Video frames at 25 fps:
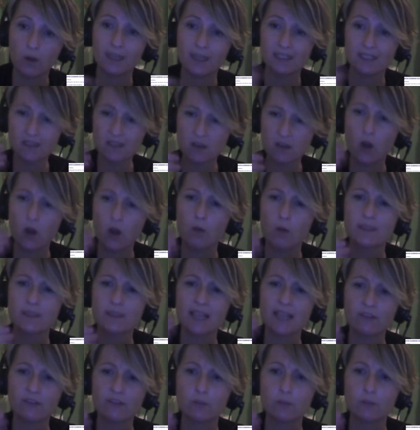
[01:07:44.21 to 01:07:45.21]
It doesn't always
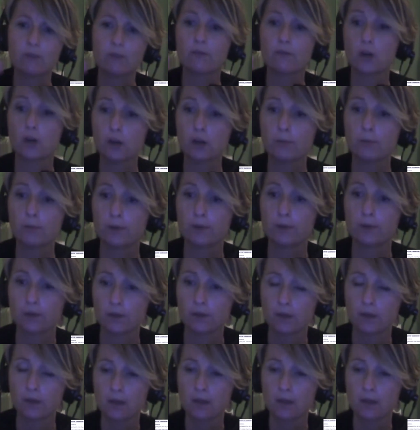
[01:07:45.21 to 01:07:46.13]
have to be verbal,